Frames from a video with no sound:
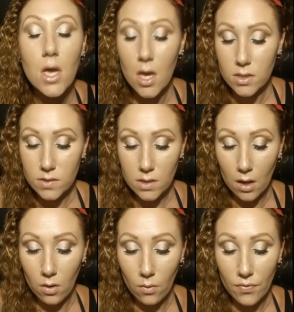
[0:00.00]

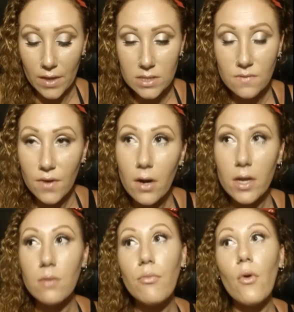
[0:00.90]
So that's
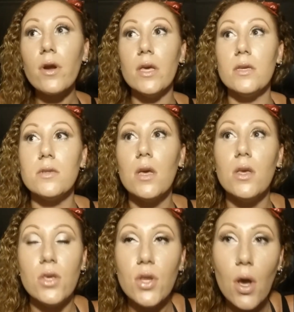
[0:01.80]
very important.
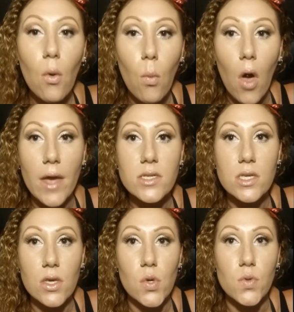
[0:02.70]
You don't want
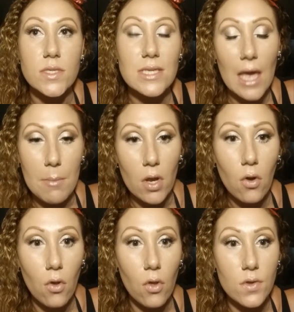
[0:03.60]
to use
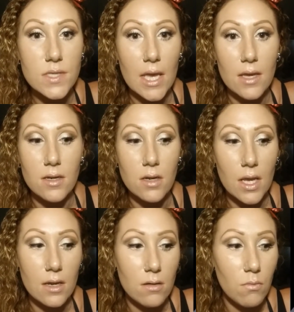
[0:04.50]
chemicals
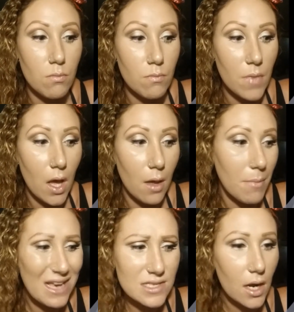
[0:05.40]
and
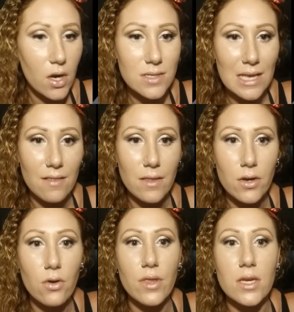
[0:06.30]
mascaras that
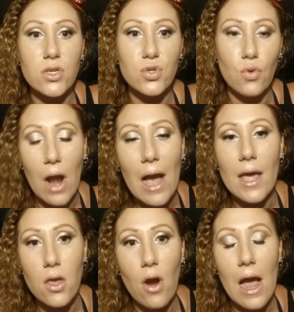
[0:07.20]
literally dry
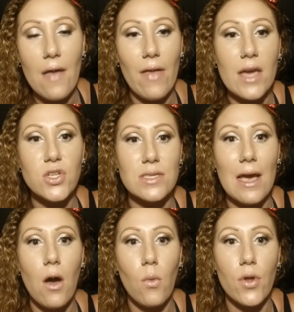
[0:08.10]
your eyelashes
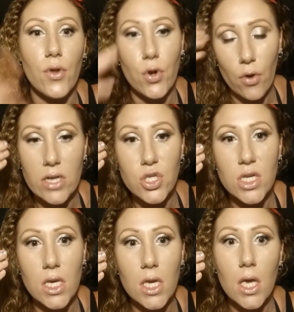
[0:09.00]
out where they're
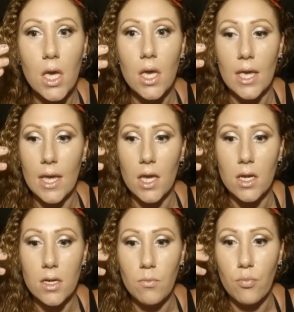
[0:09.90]
crunchy and
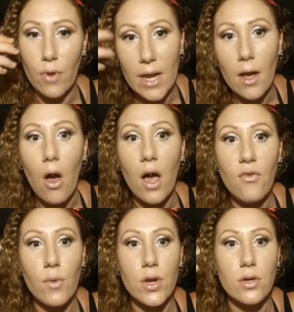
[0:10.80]
break
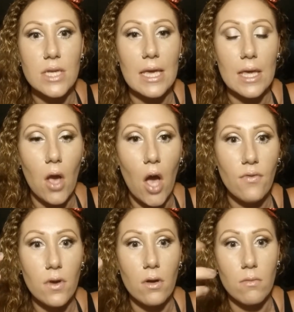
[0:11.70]
off when you're taking
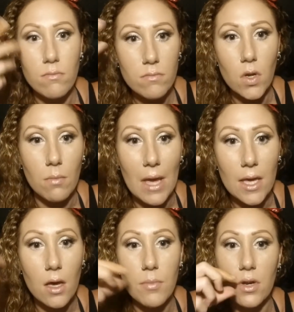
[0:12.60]
off your
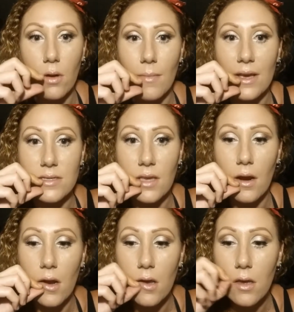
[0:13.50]
makeup and your mascara.